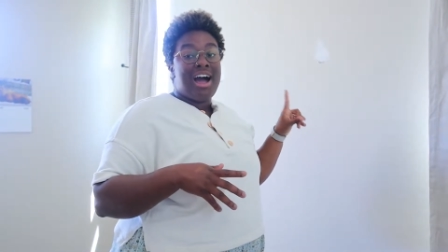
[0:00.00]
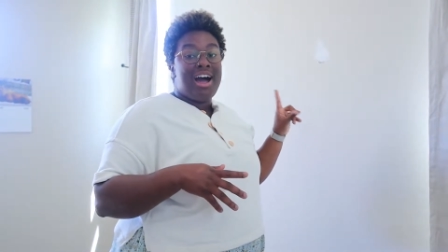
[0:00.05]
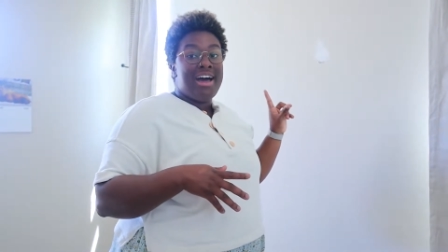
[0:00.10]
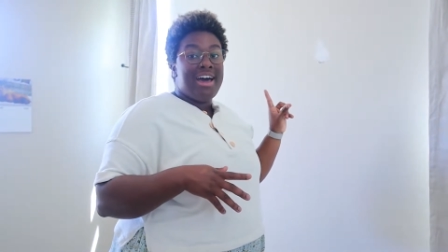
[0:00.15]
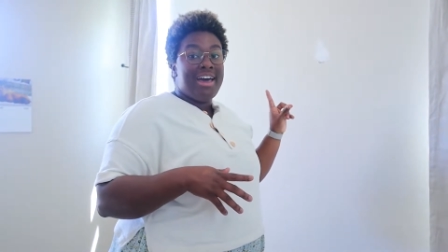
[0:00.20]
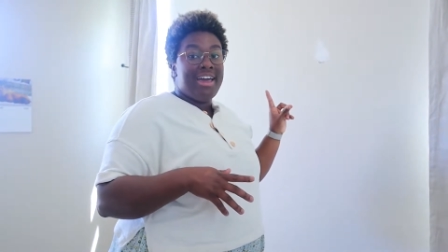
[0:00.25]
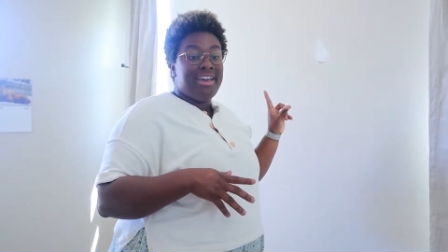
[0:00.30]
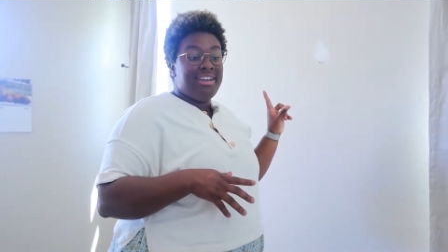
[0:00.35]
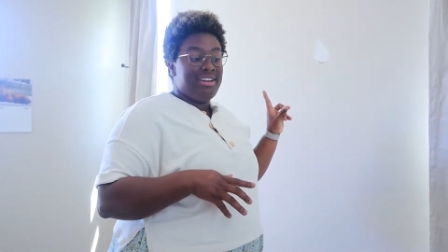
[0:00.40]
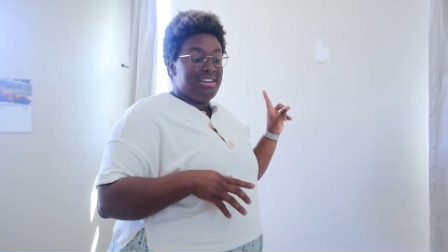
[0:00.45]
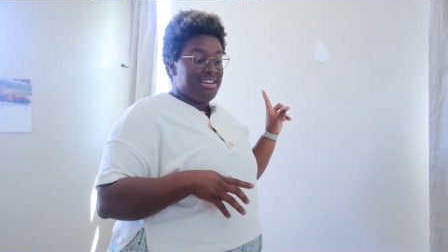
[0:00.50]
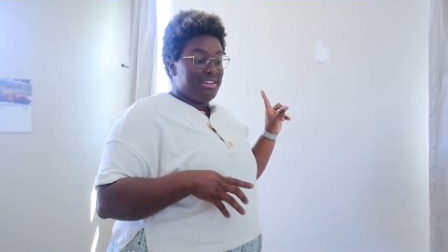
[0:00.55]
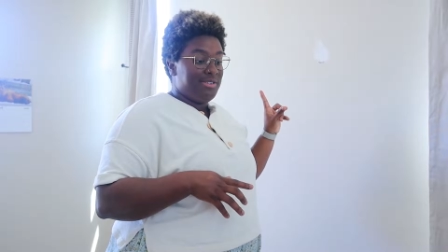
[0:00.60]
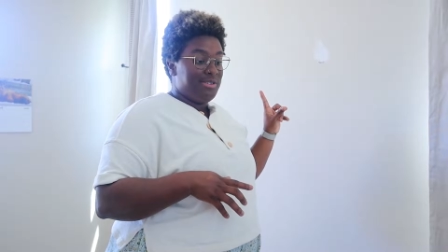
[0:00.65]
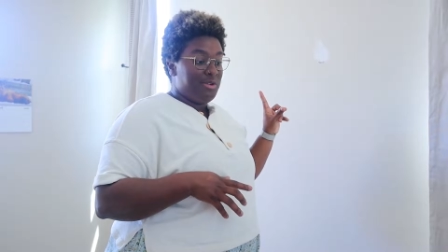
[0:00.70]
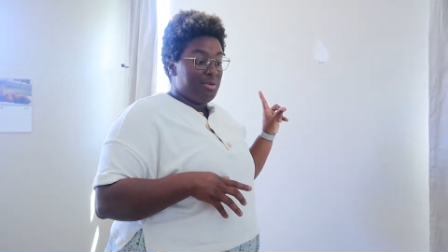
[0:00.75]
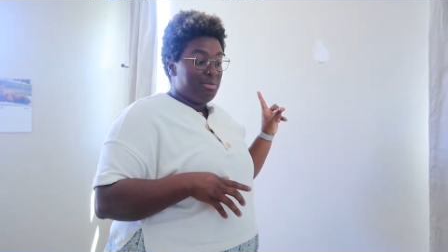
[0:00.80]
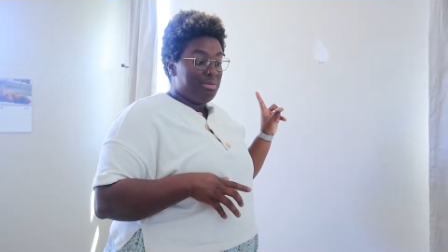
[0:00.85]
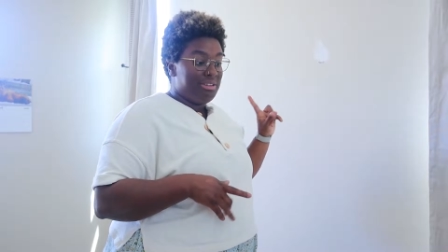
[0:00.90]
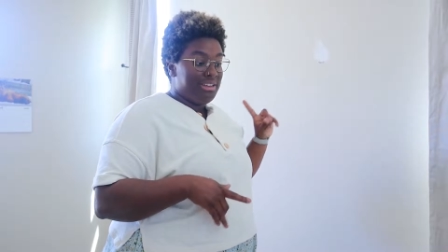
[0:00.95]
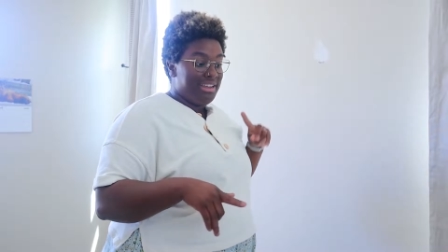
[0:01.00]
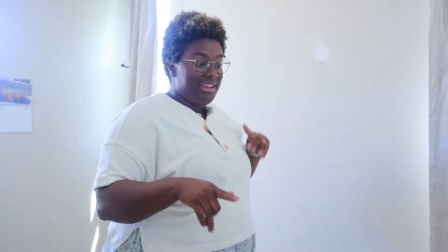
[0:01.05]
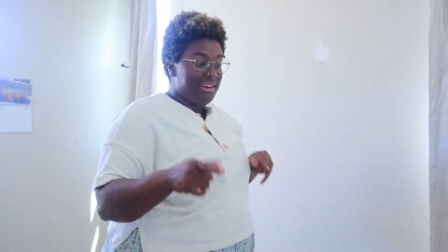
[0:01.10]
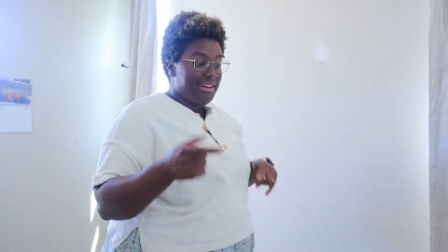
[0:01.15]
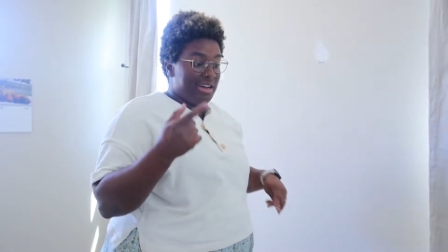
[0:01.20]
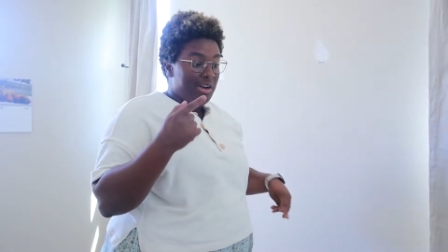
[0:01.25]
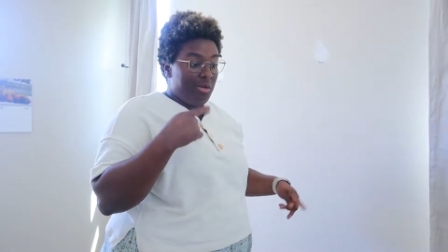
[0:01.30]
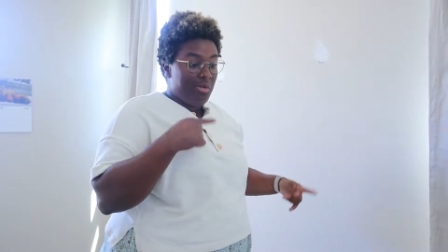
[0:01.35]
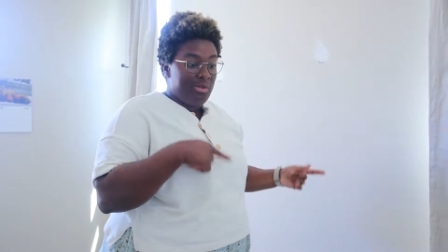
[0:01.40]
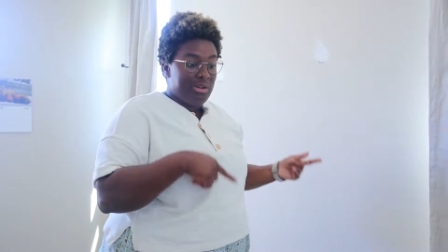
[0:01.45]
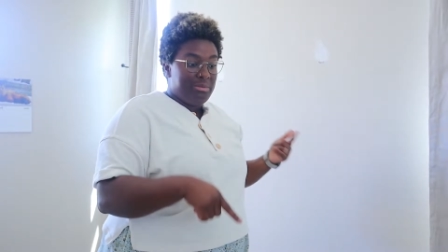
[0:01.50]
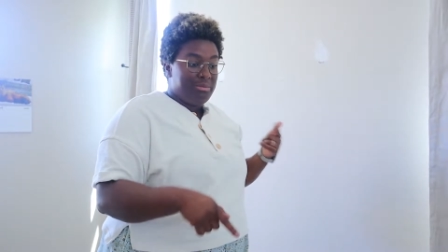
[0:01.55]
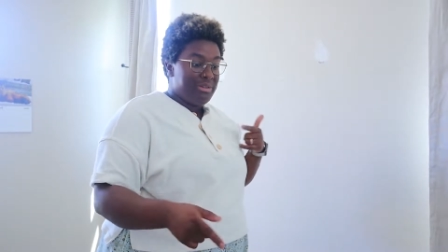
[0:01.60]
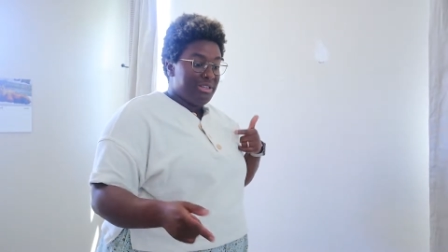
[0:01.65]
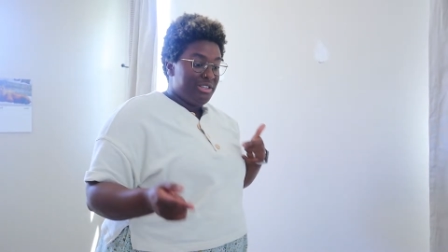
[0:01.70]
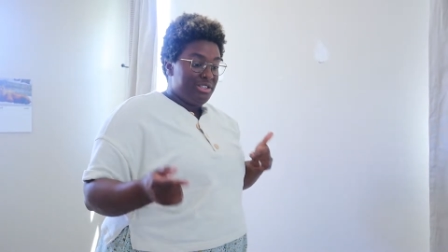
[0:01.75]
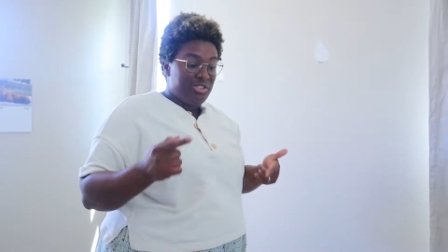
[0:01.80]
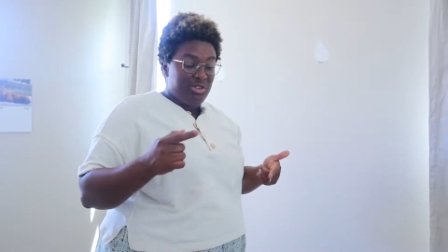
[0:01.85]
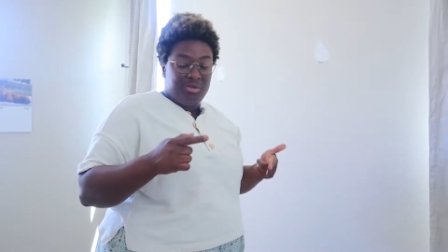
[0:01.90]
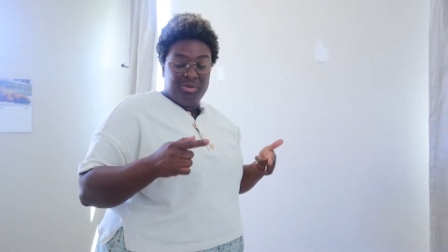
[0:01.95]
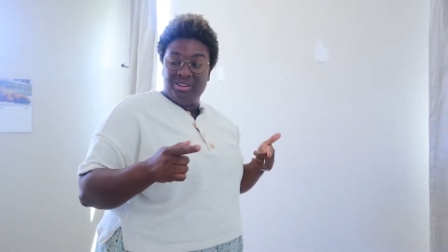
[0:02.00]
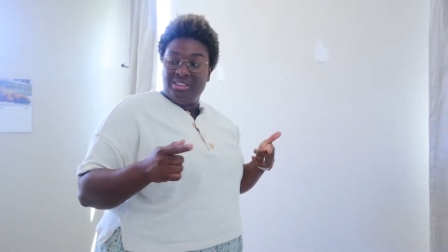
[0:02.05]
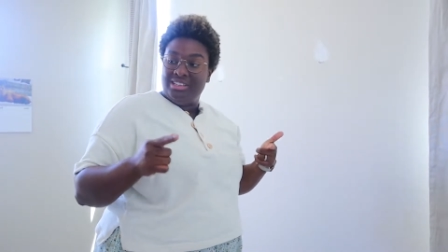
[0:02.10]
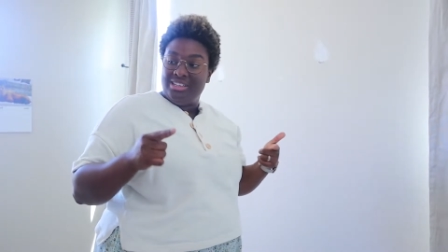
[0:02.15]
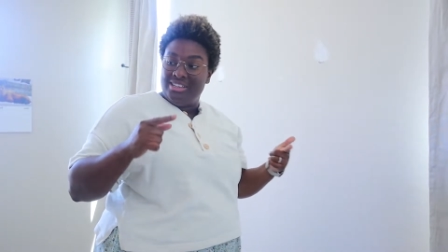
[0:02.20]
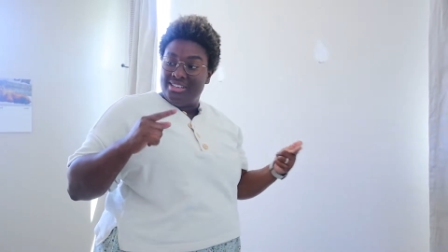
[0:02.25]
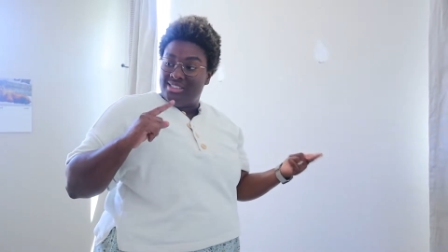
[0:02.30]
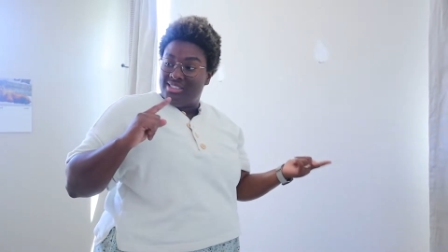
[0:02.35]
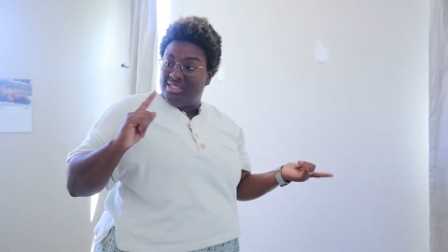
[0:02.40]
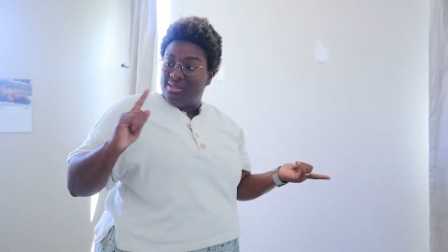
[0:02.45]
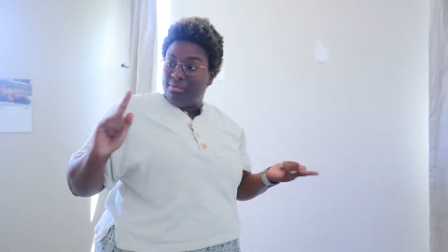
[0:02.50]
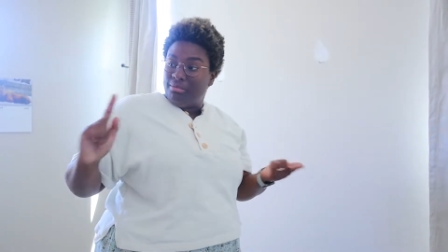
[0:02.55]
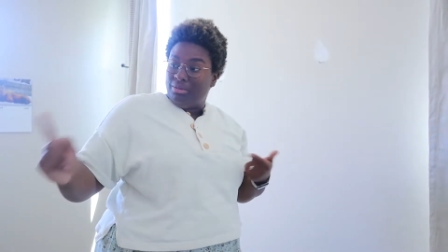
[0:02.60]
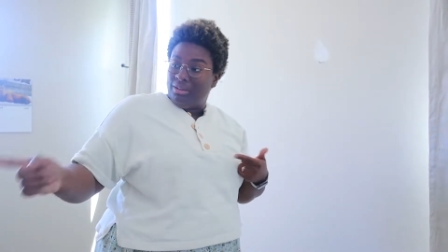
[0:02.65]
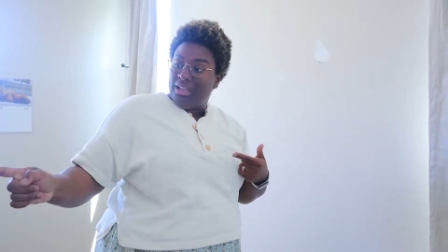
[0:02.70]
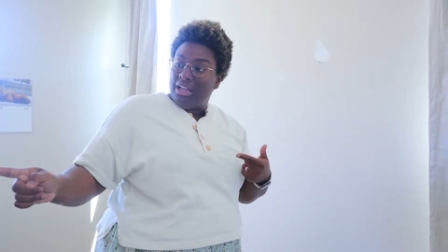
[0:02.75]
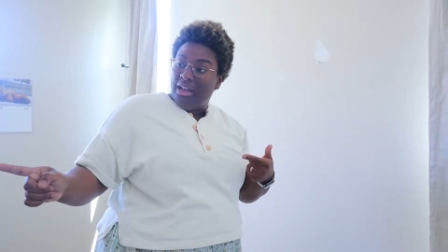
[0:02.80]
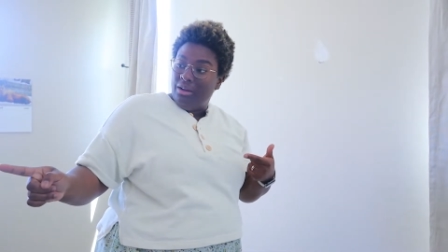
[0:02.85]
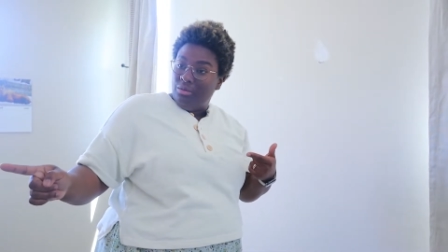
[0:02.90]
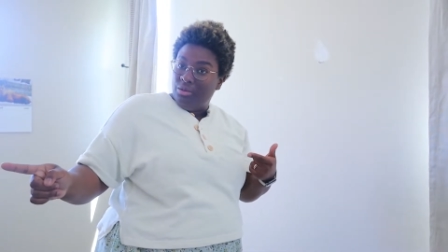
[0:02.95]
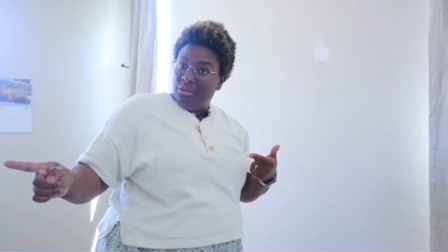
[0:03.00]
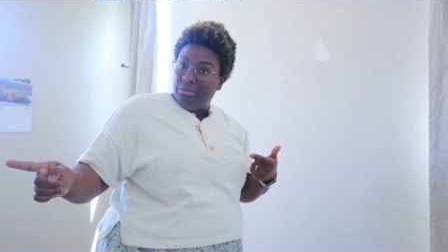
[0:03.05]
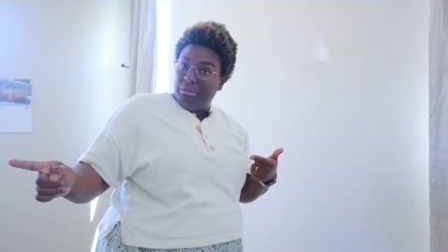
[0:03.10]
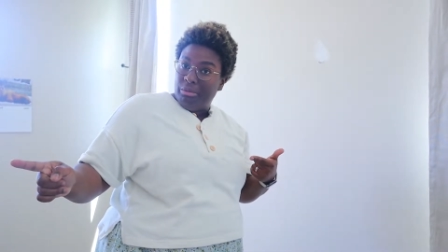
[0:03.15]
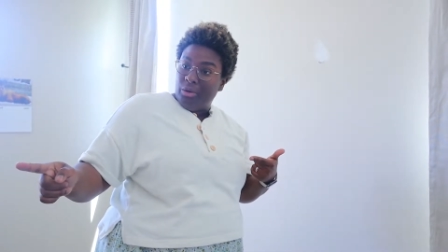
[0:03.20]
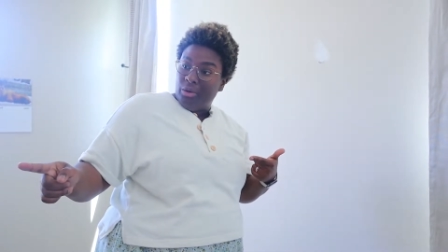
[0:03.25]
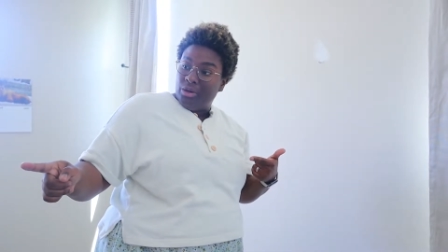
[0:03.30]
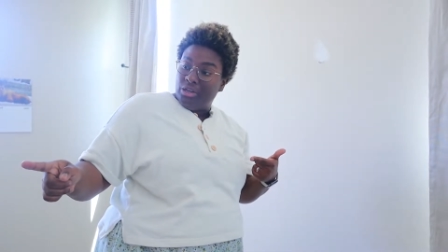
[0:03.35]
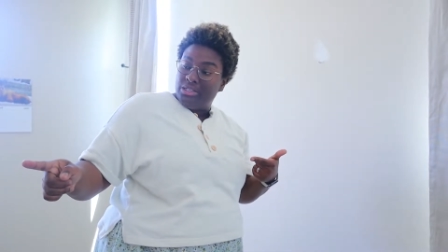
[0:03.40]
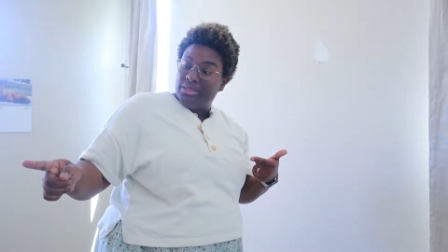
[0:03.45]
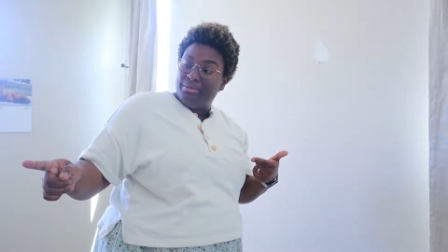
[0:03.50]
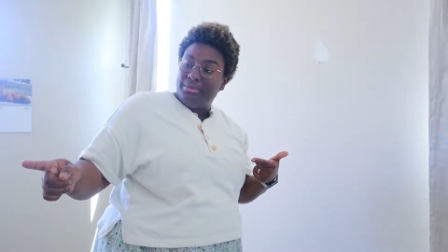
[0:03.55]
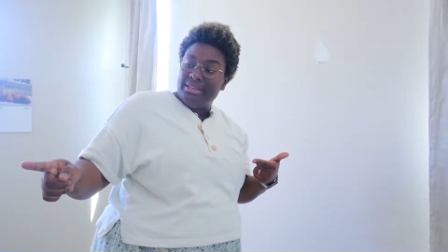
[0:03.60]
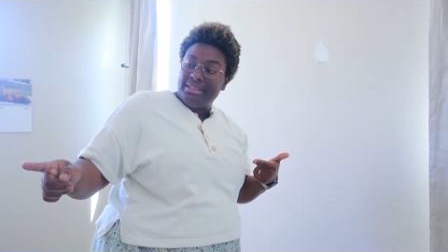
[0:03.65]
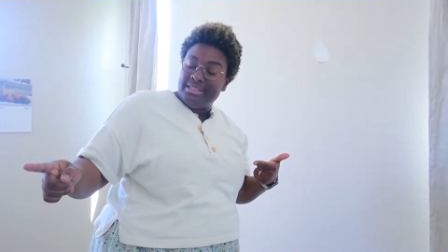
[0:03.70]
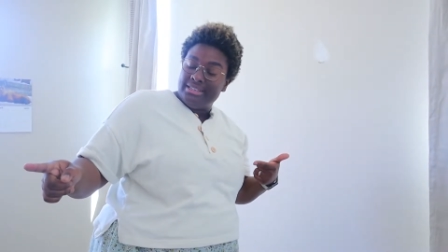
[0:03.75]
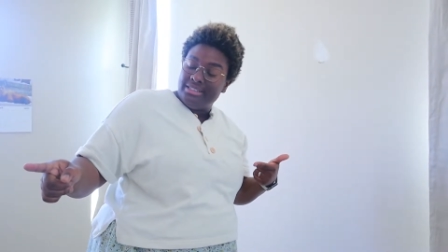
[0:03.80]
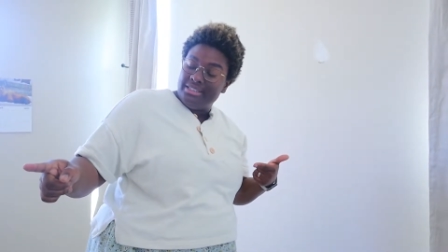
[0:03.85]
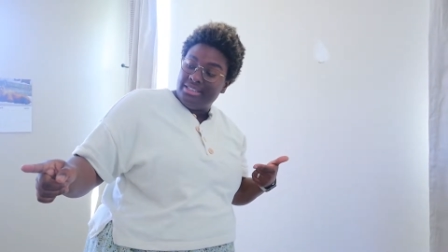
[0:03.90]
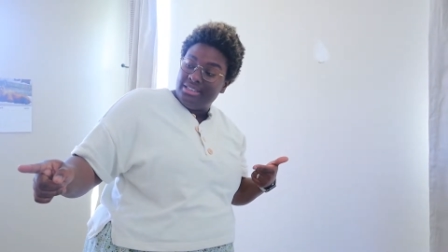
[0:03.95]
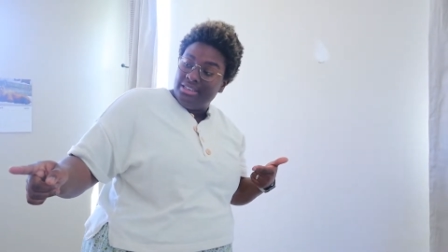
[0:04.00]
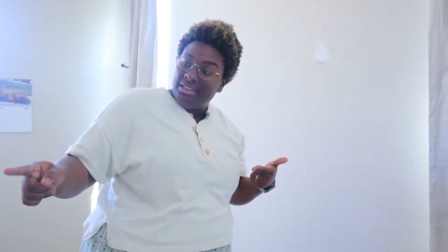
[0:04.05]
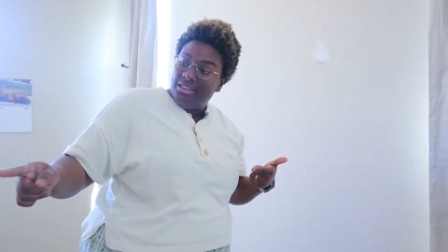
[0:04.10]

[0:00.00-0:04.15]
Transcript: I need to plan out what I'm gonna do with these plywood boards because